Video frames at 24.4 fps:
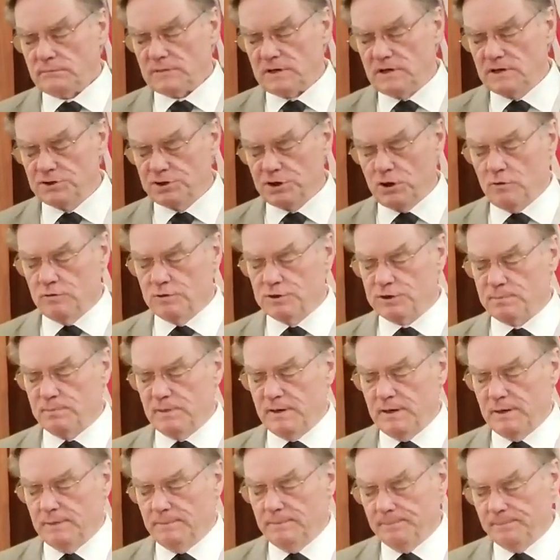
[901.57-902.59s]
So to
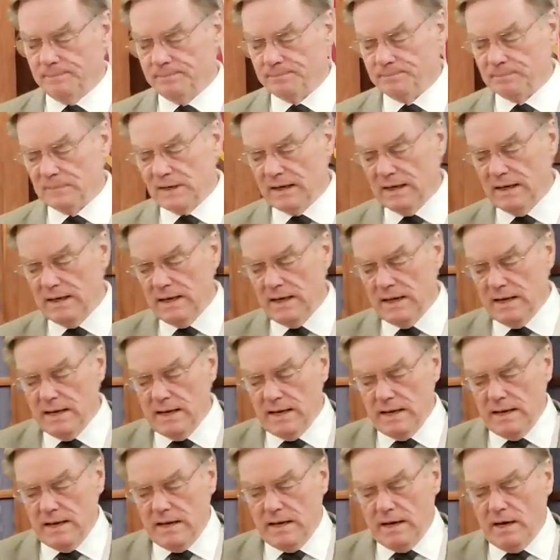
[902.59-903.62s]
speak.
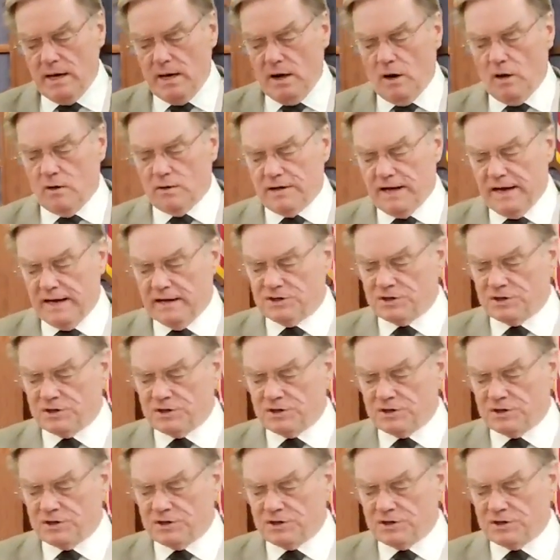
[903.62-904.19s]
Okay,